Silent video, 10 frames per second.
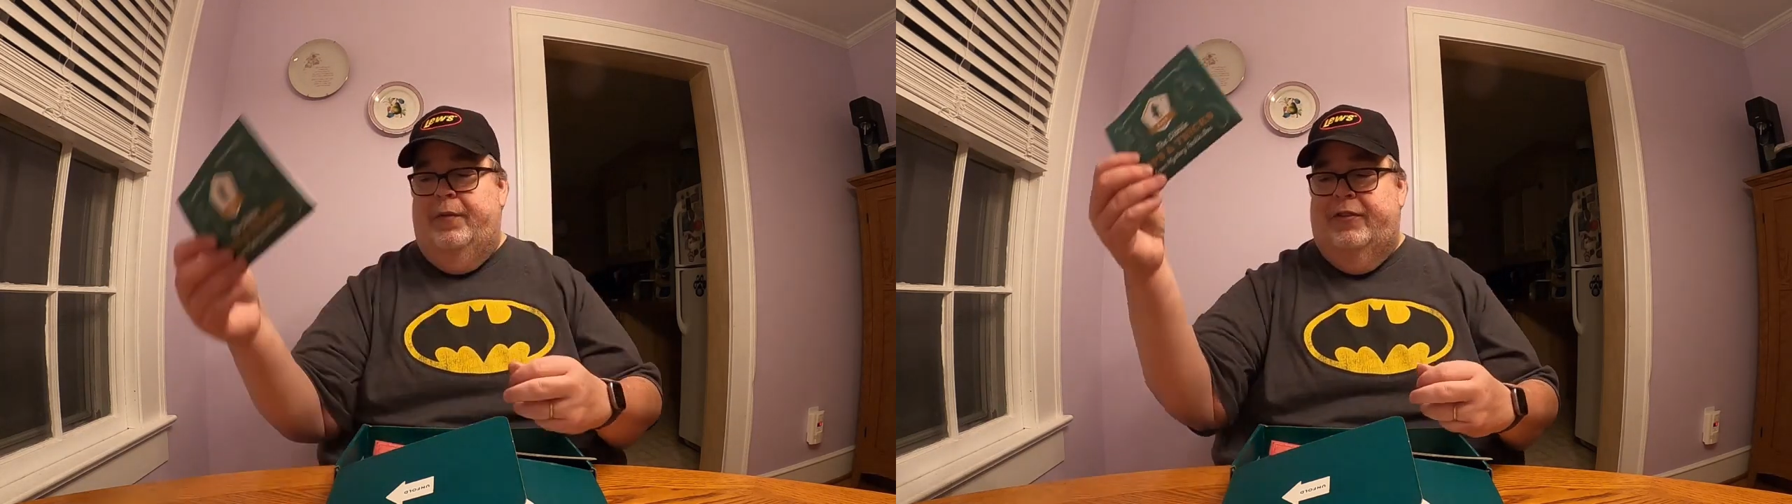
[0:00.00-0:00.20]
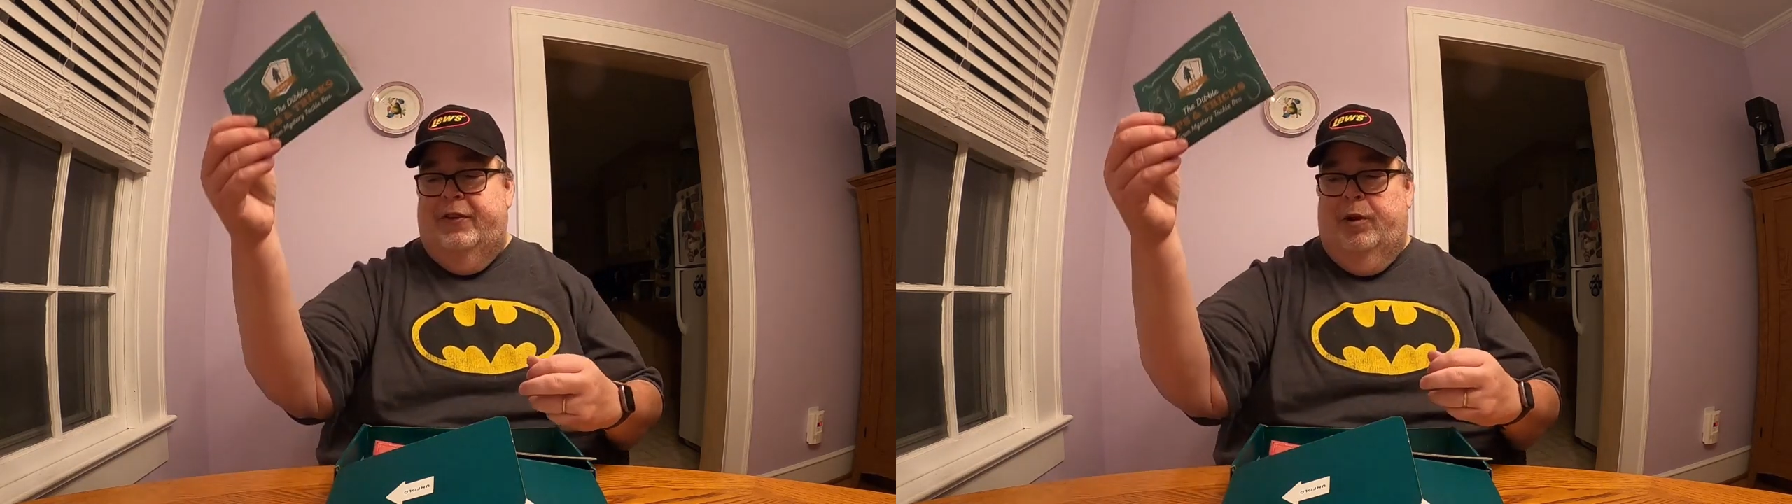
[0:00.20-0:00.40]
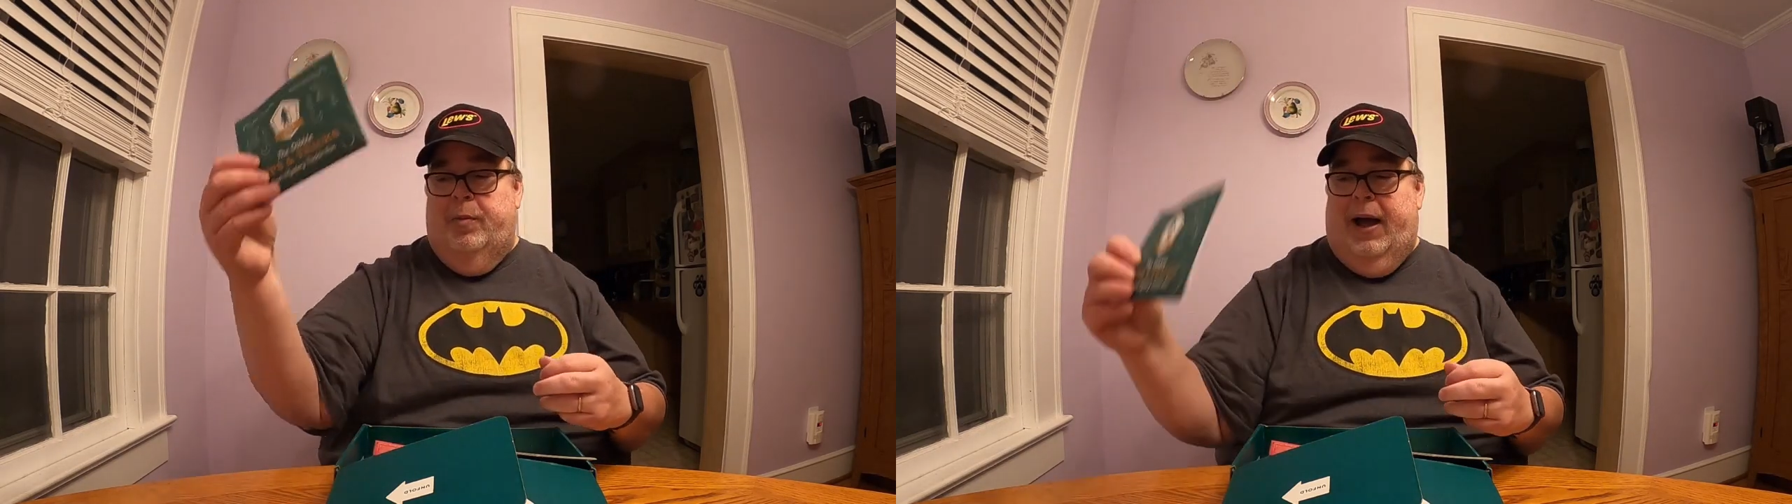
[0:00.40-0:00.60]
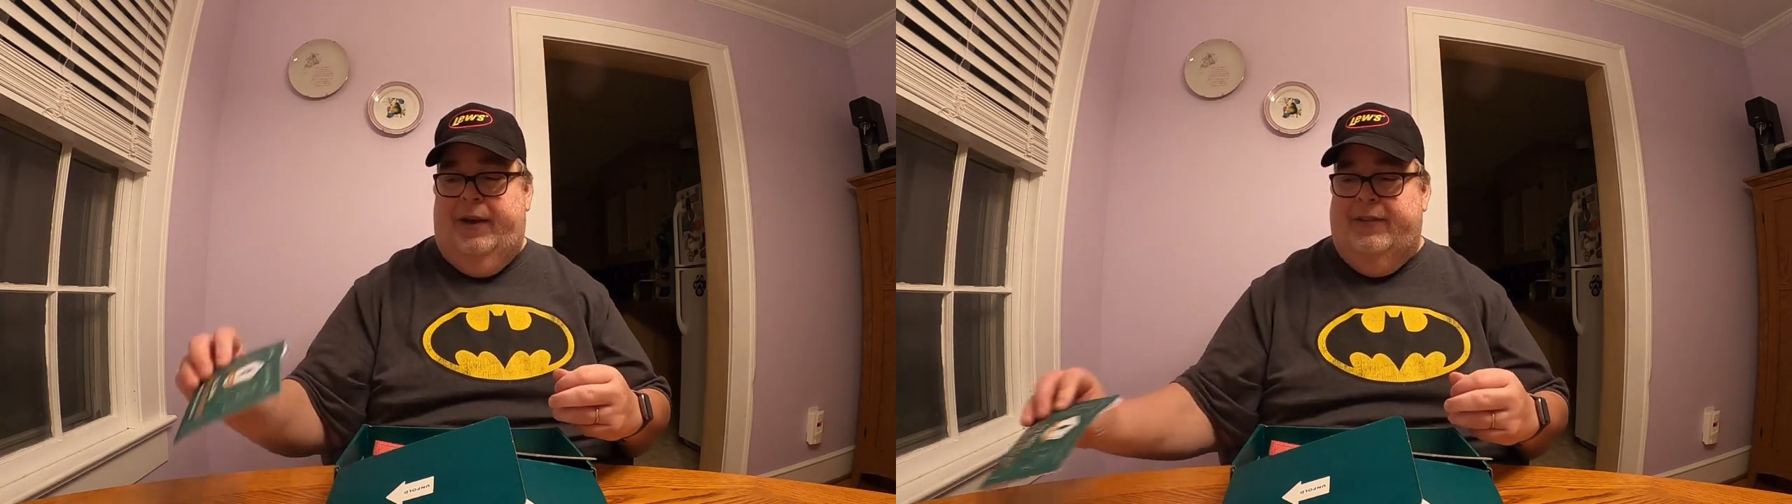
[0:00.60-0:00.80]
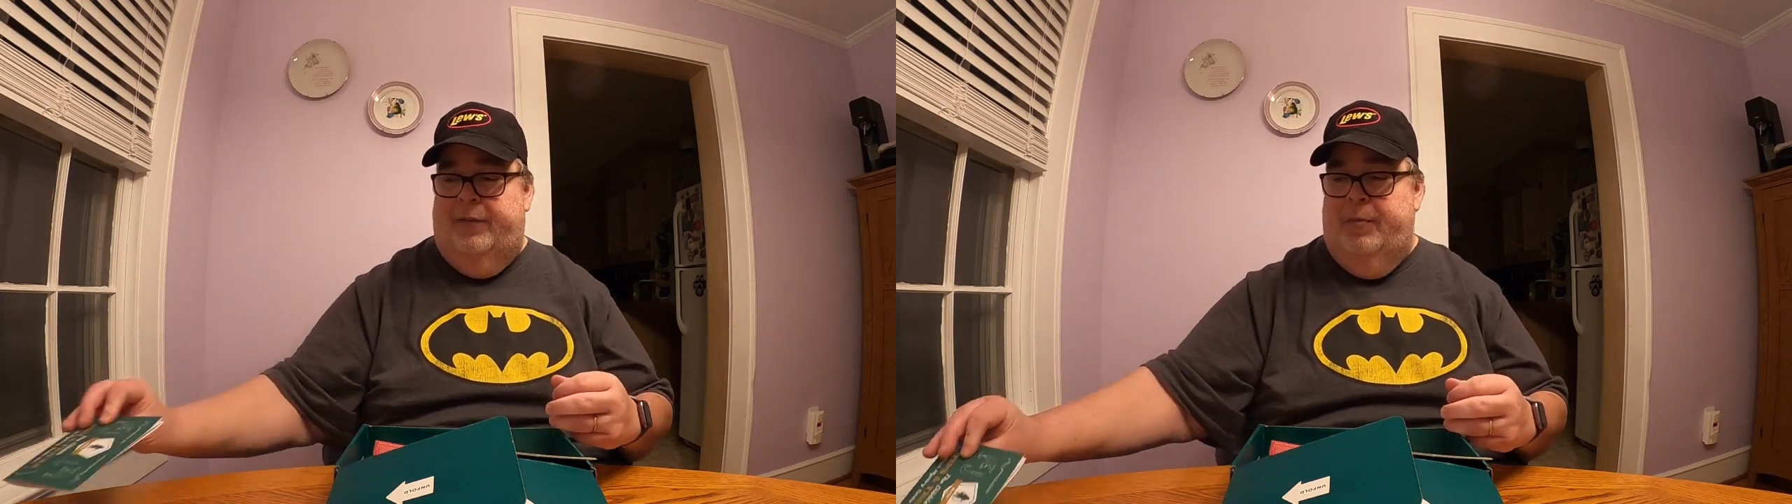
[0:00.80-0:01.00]
every single
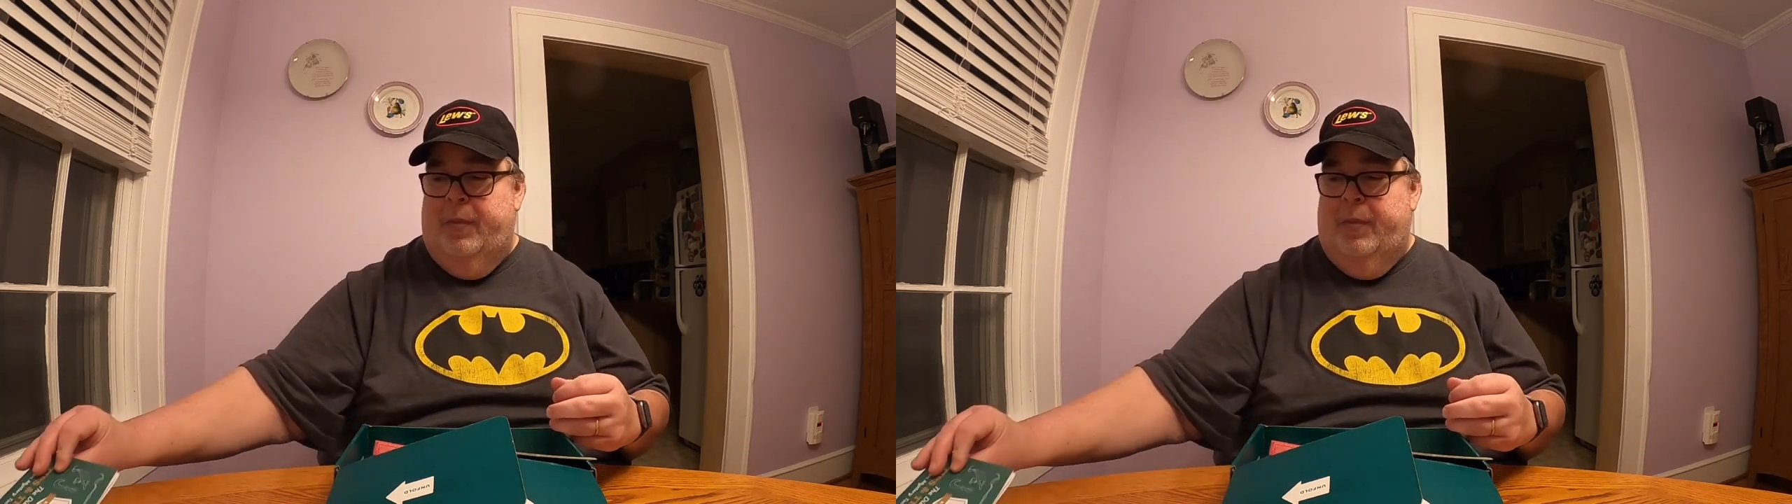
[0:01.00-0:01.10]
box every